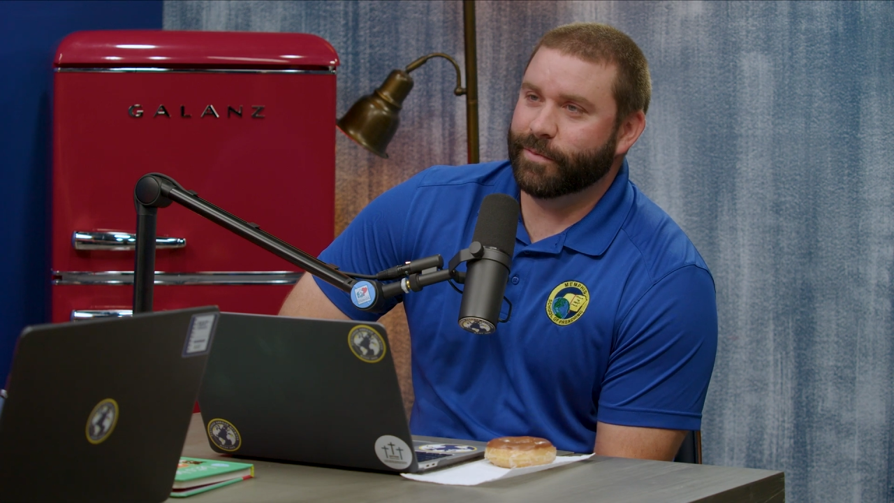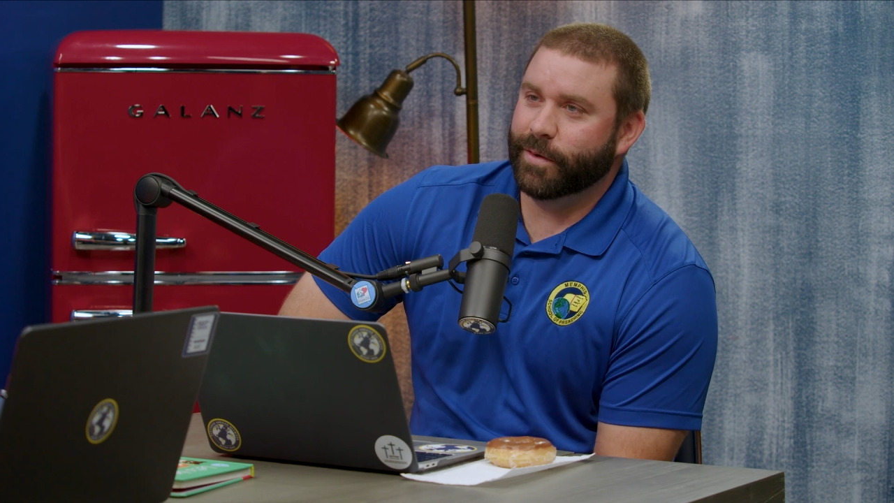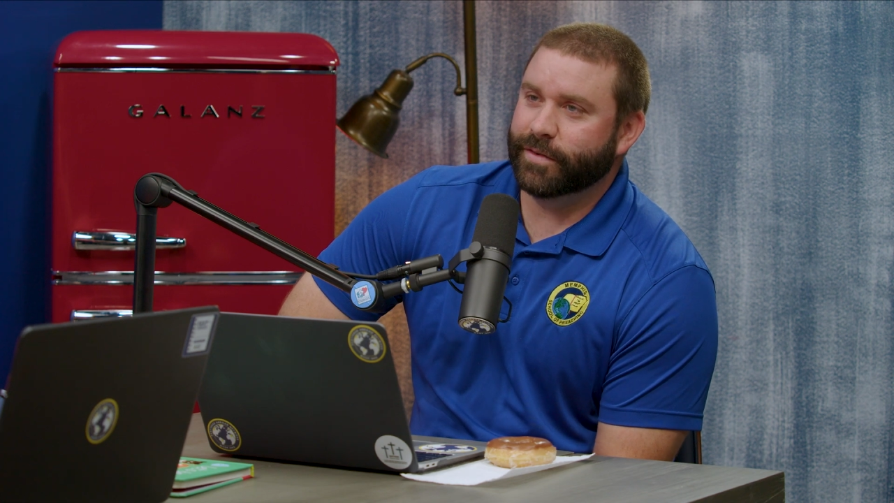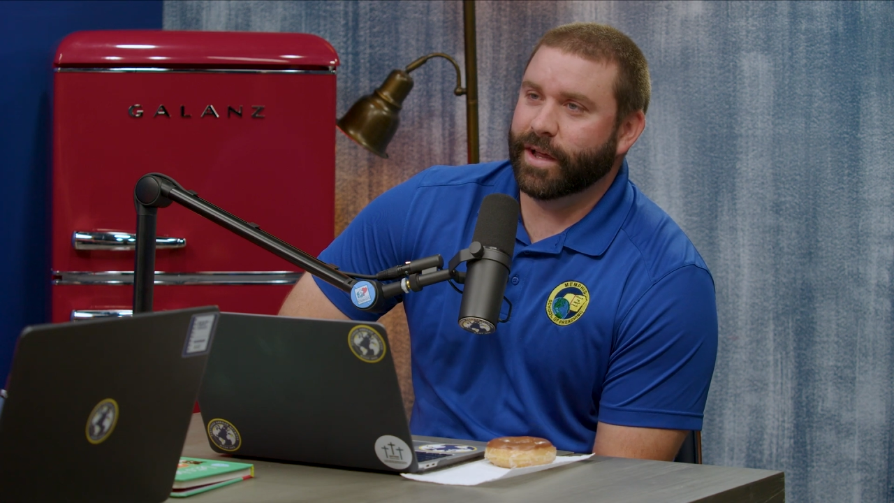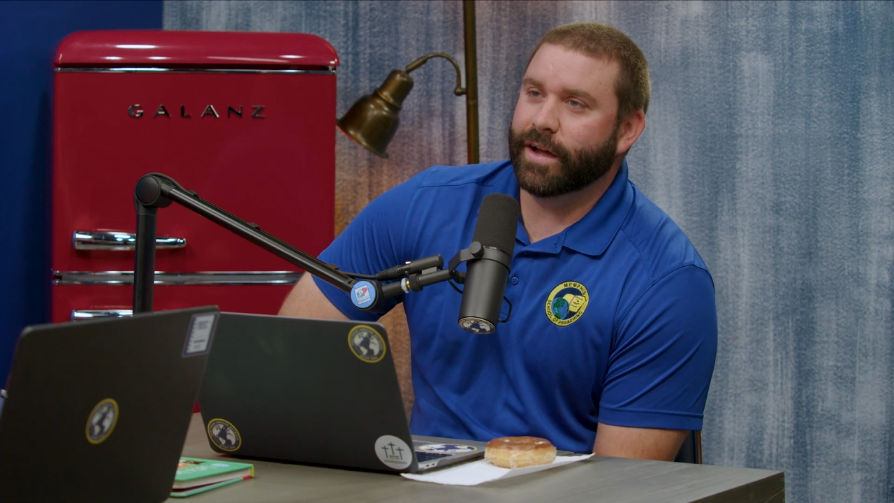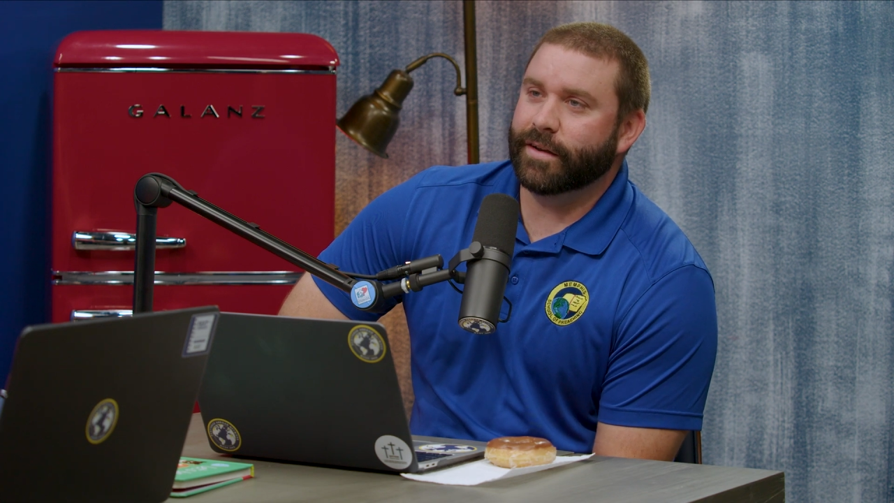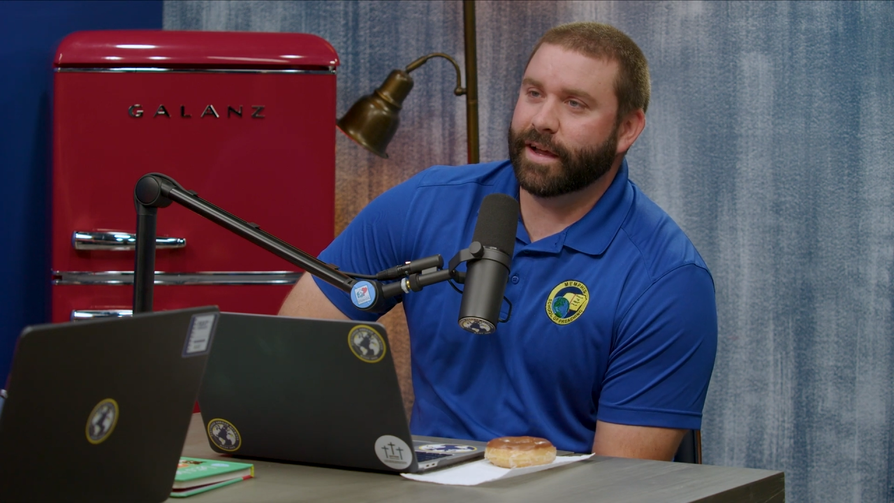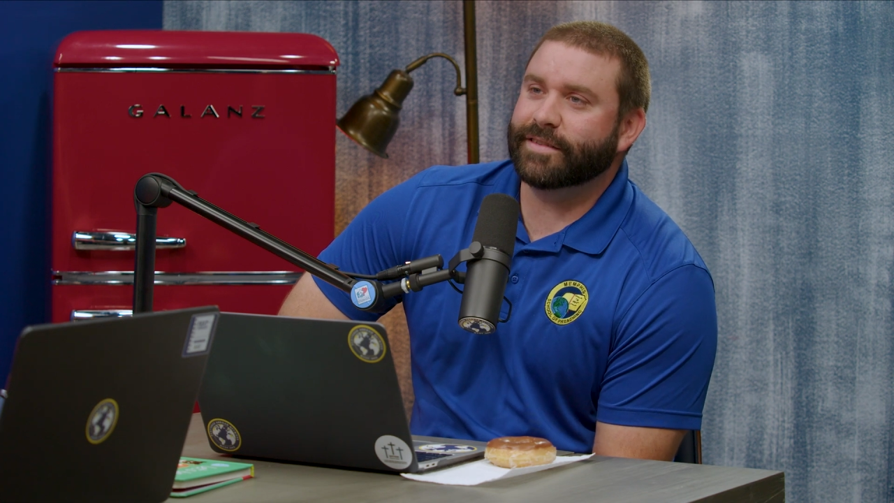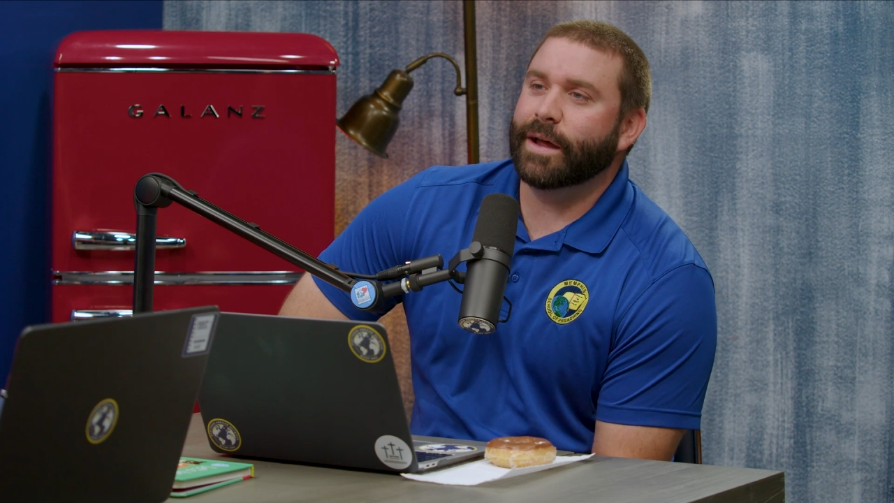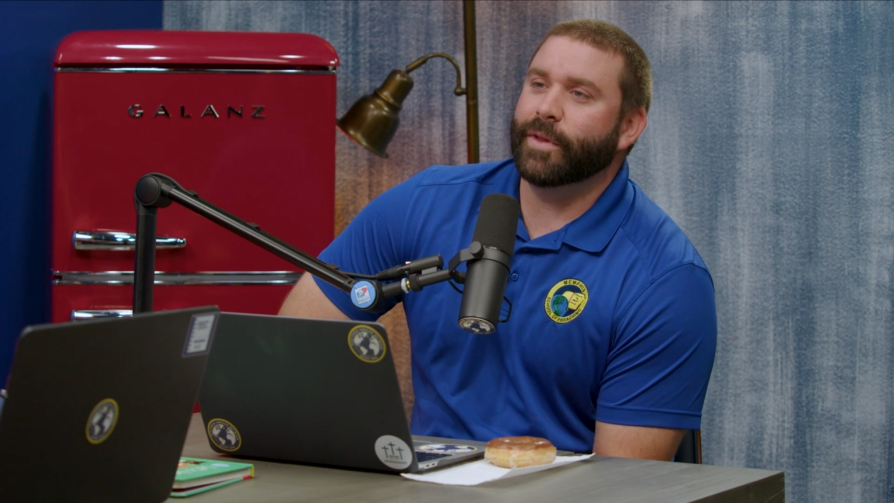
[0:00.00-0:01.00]
and he was like,
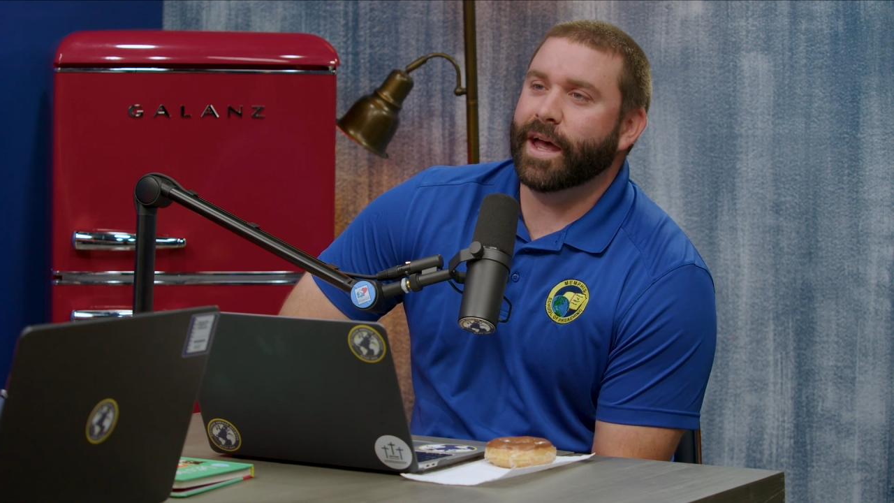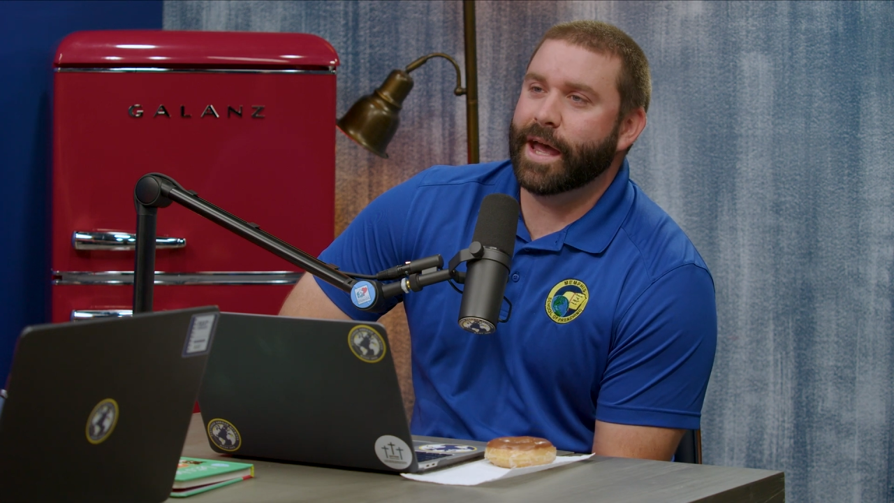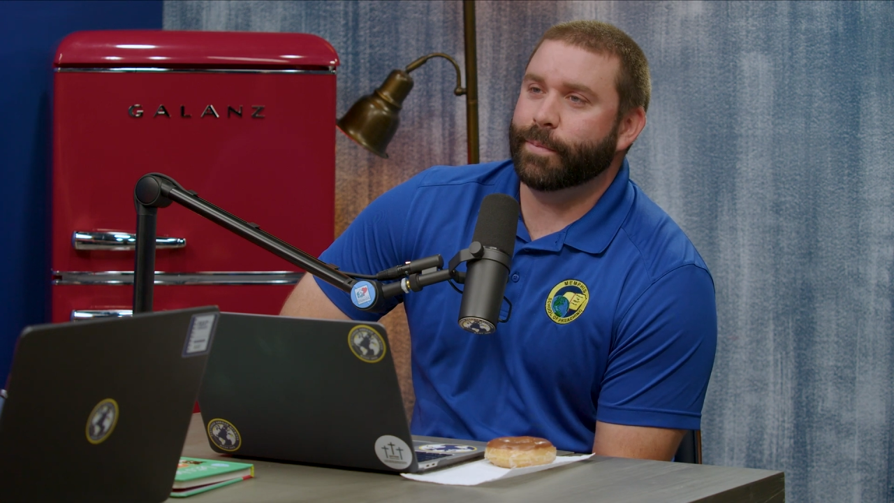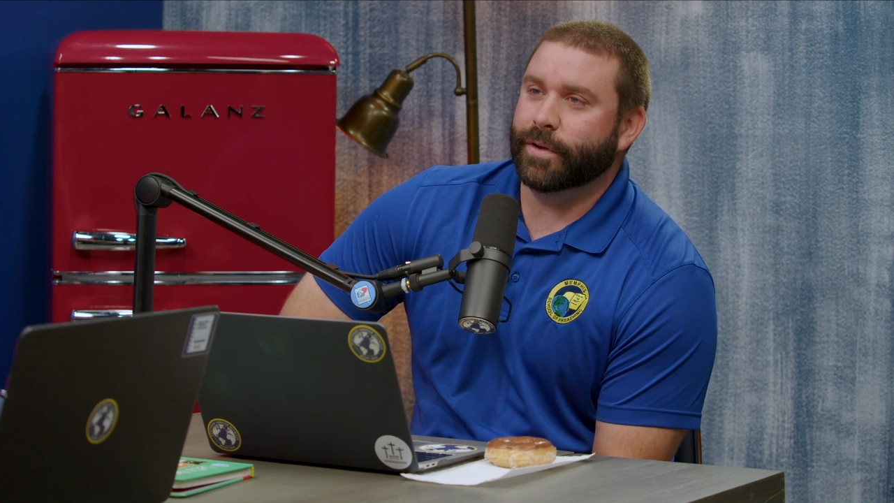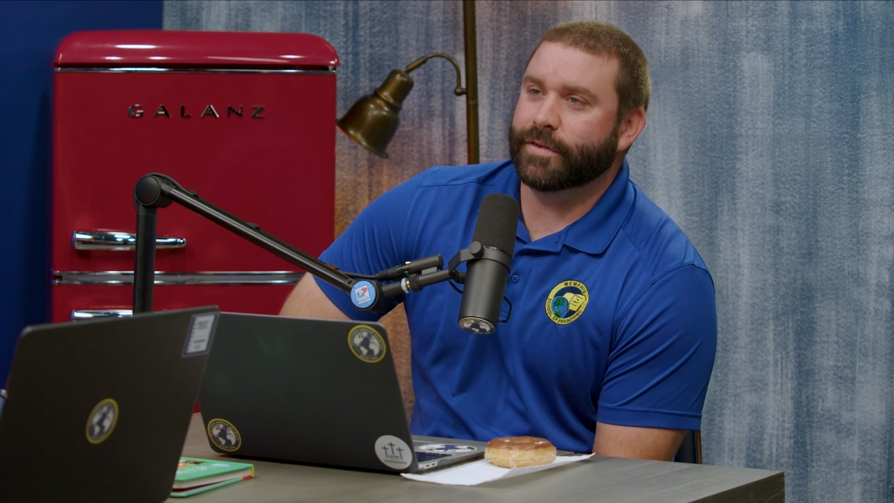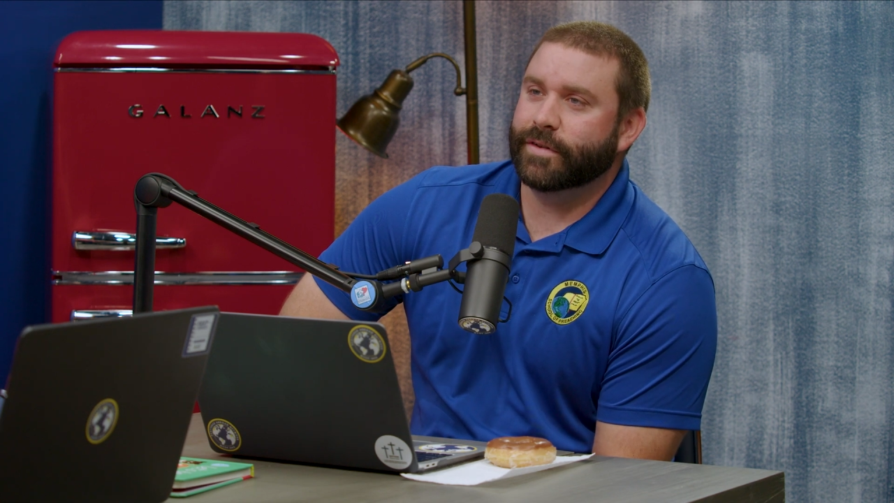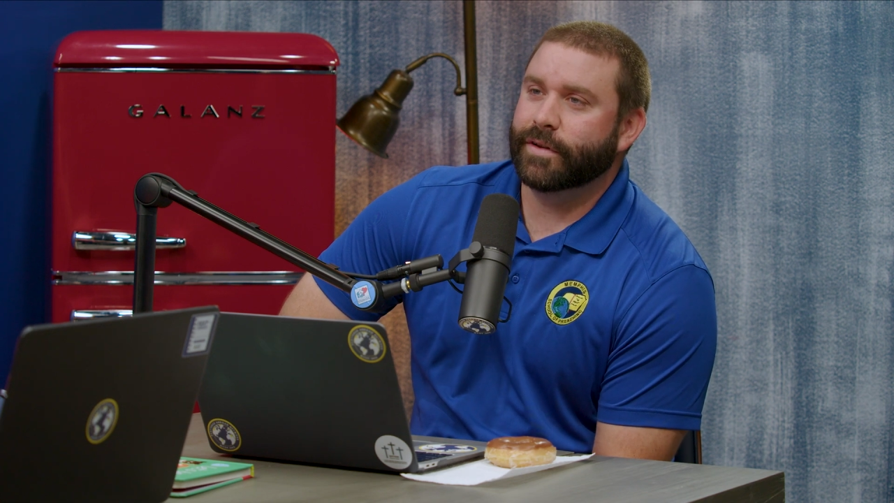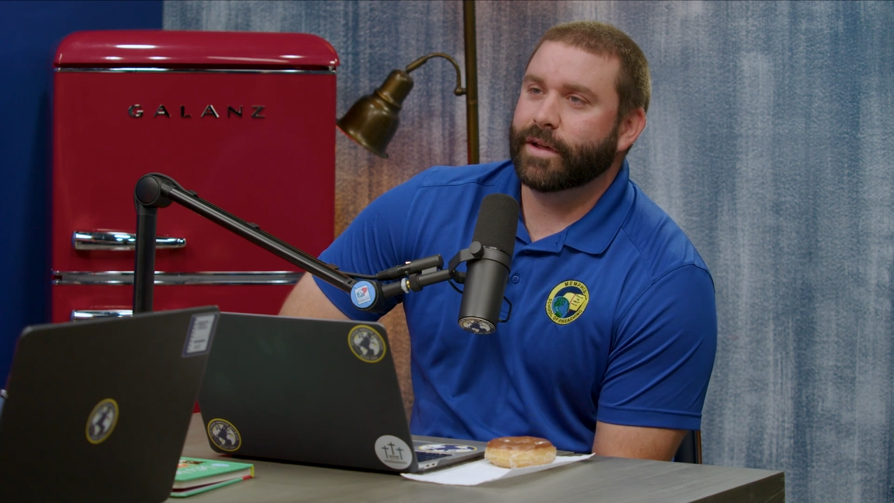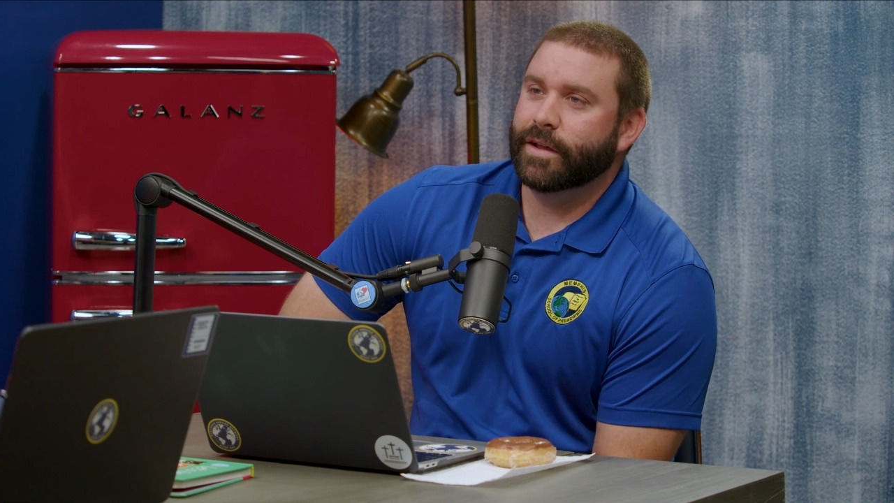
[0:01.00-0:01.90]
next time that happens,